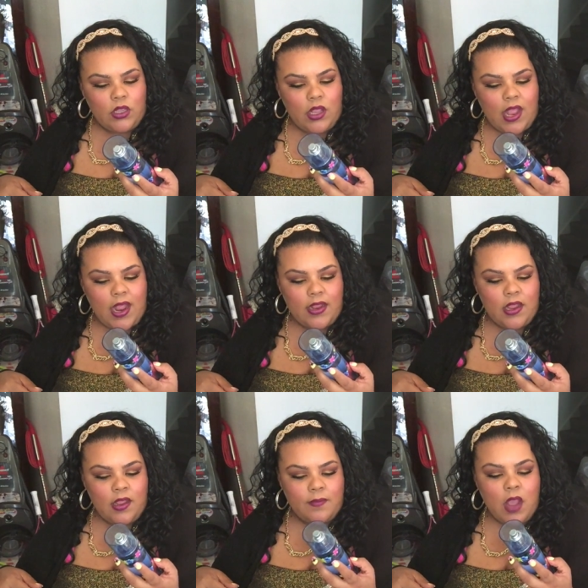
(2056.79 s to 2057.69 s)
ha
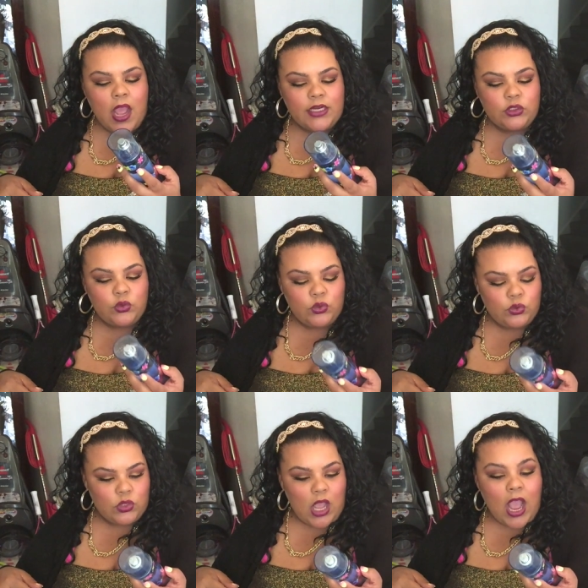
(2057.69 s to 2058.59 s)
um,
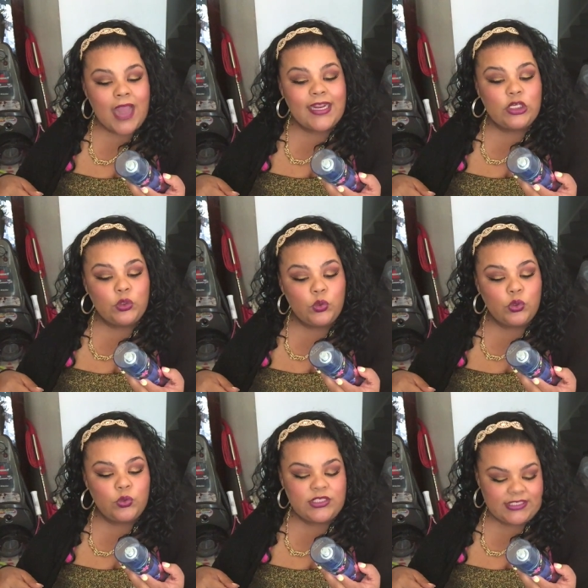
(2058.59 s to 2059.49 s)
Honolulu, Honolulu
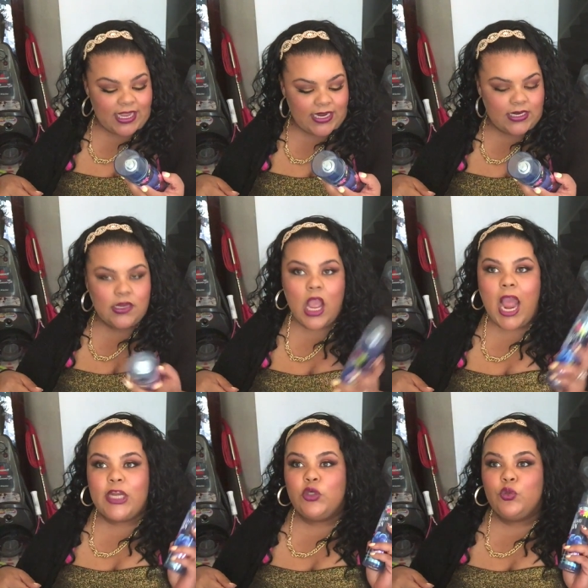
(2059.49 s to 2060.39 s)
Sun,
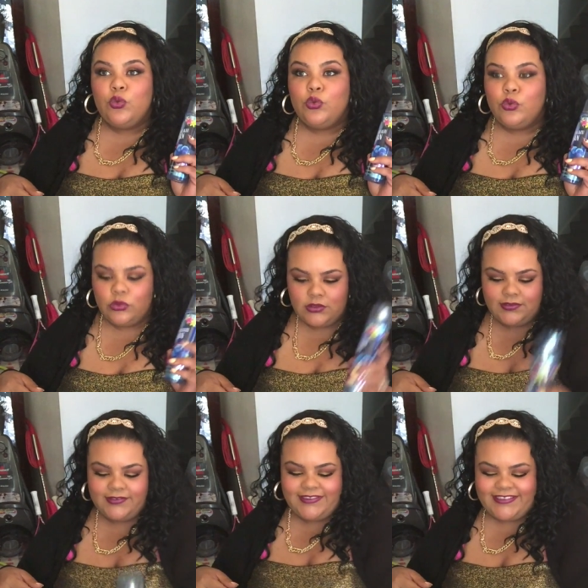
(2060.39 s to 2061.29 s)
Honolulu
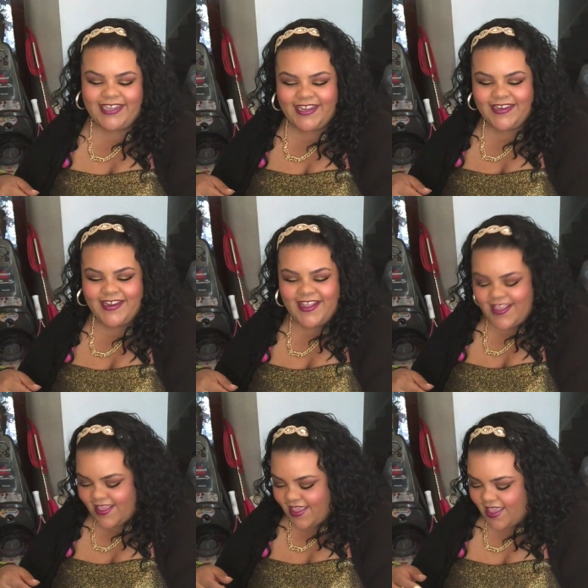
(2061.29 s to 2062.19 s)
Sun.
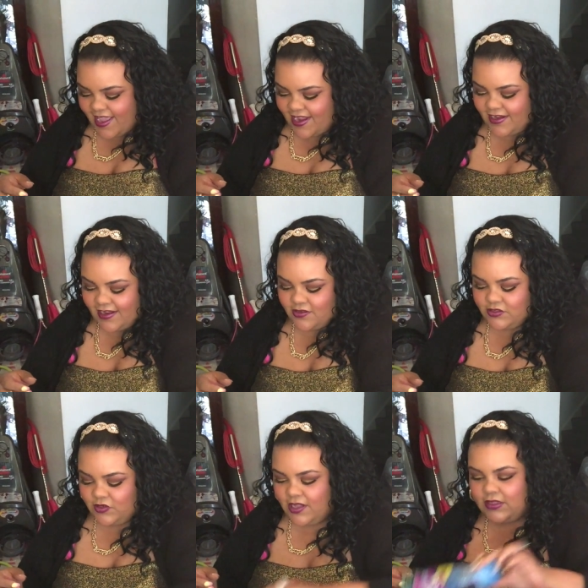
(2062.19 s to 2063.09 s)
And I
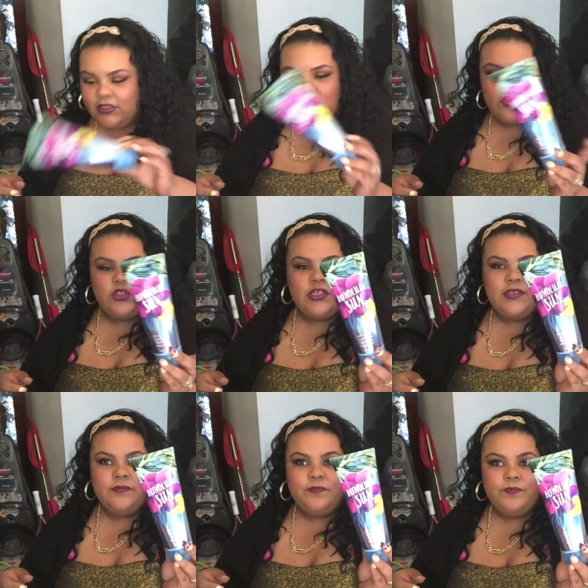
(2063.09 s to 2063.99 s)
also got the
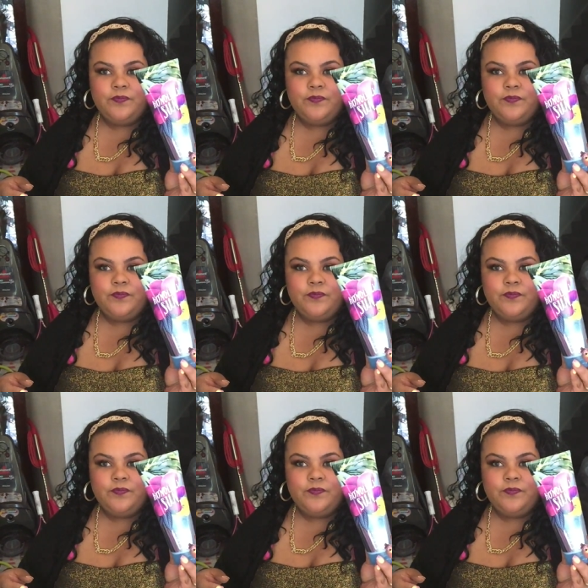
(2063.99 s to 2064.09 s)
lotion.